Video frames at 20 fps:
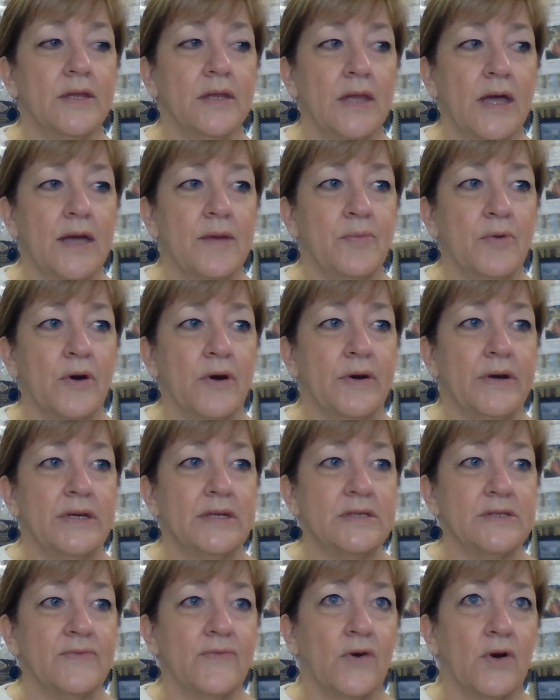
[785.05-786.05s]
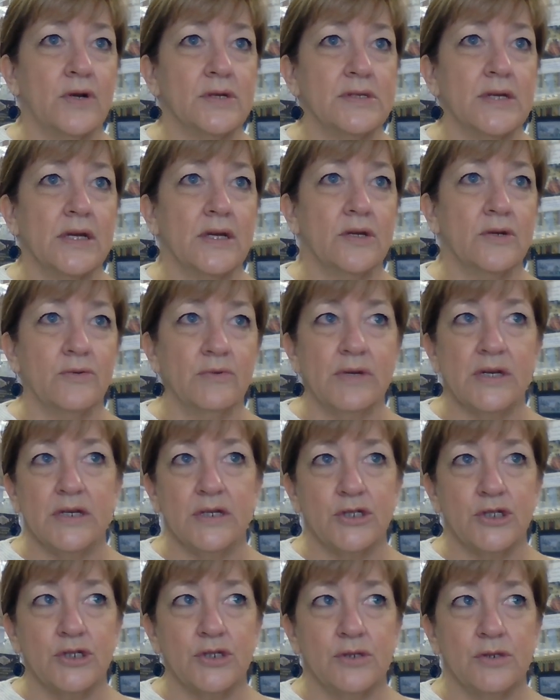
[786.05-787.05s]
library as far as I could
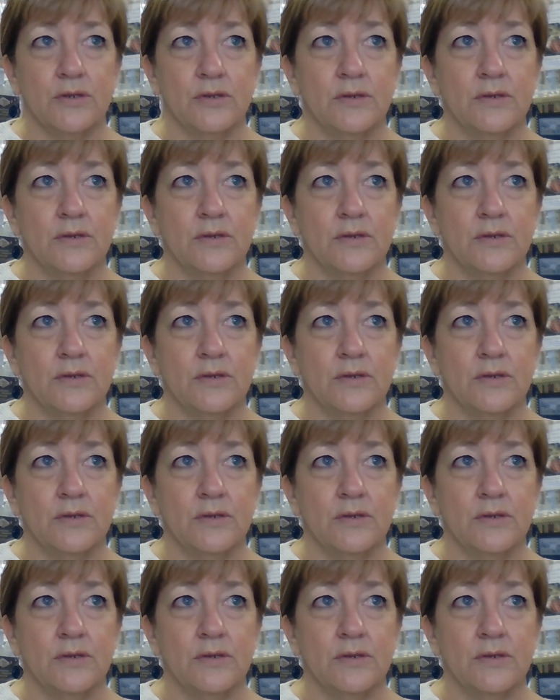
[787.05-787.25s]
reach.